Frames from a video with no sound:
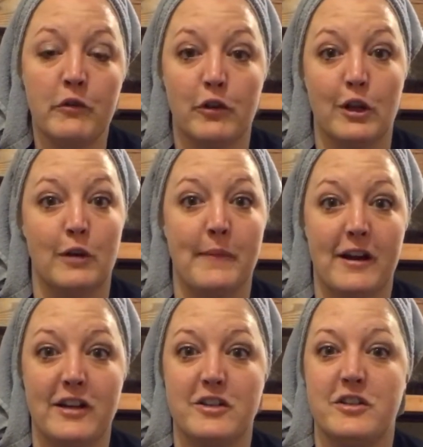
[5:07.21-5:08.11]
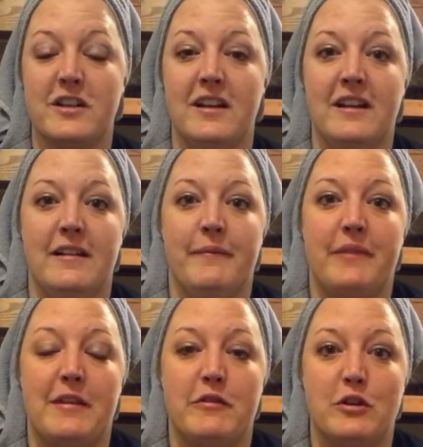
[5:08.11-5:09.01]
for your marriage
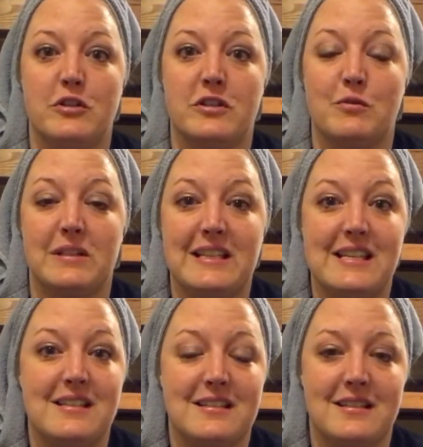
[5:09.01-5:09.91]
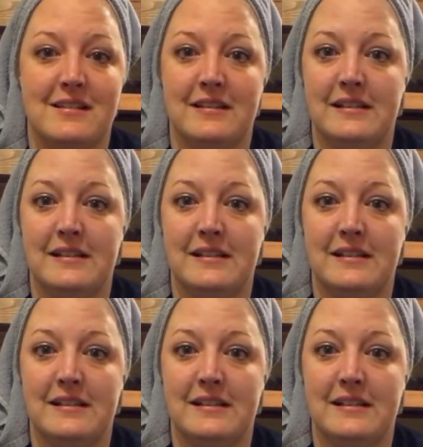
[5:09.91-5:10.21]
if you just release